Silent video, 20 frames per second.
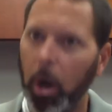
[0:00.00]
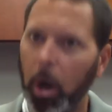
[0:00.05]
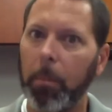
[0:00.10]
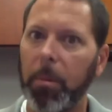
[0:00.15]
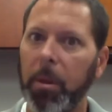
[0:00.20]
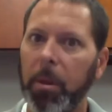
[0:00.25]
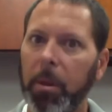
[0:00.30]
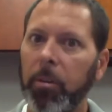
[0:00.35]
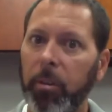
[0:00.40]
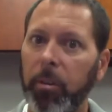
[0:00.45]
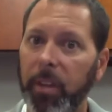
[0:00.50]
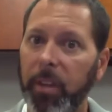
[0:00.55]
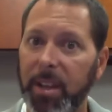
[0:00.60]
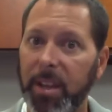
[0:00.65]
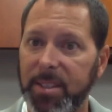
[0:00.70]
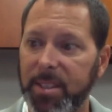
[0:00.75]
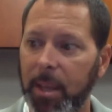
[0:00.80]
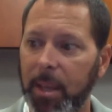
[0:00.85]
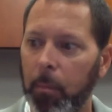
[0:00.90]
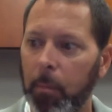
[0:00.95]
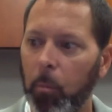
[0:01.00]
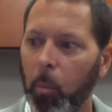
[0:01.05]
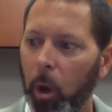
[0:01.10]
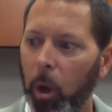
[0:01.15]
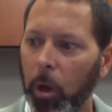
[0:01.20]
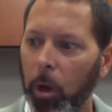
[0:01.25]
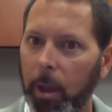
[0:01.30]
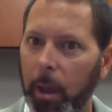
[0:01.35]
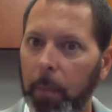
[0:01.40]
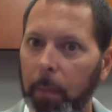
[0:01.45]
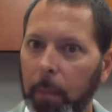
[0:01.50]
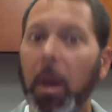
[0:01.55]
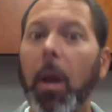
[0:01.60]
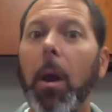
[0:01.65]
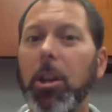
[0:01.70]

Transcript: up into that same wire cap.